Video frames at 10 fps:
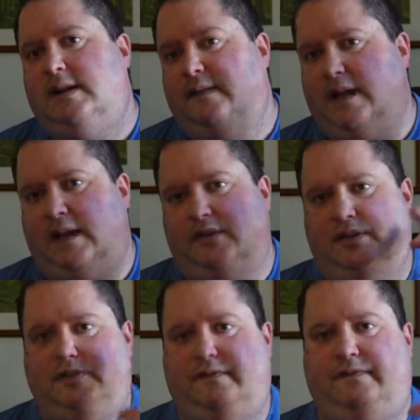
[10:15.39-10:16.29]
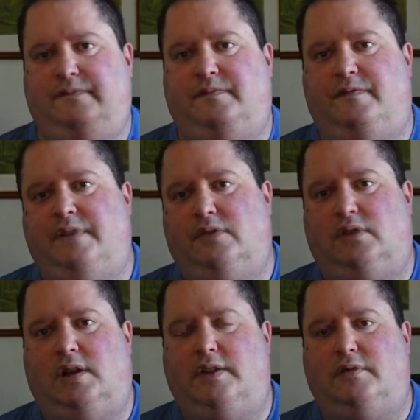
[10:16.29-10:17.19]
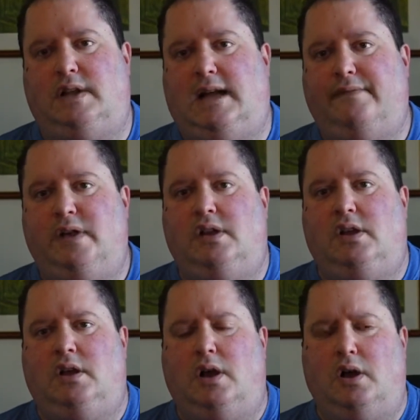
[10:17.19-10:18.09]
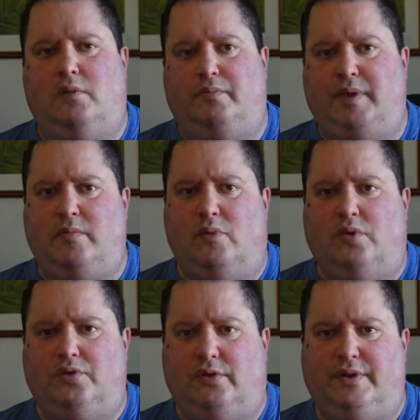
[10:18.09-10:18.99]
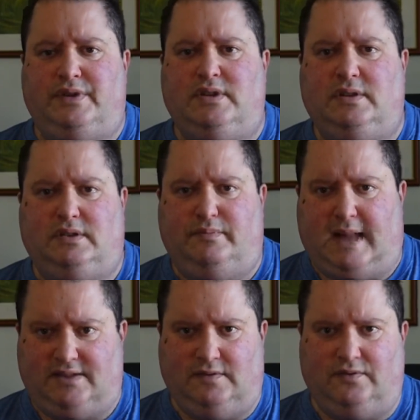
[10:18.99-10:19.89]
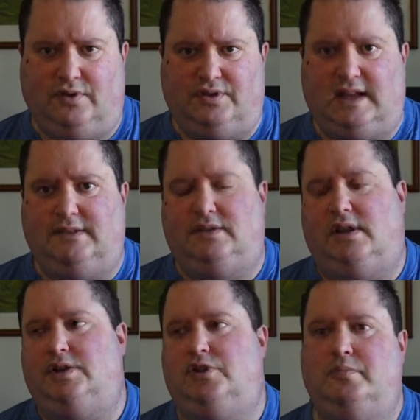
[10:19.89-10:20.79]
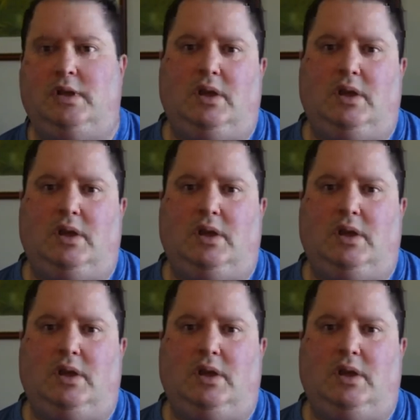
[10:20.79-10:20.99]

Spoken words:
The Ankers feel like they would have a bit more noise, passive noise cancellation.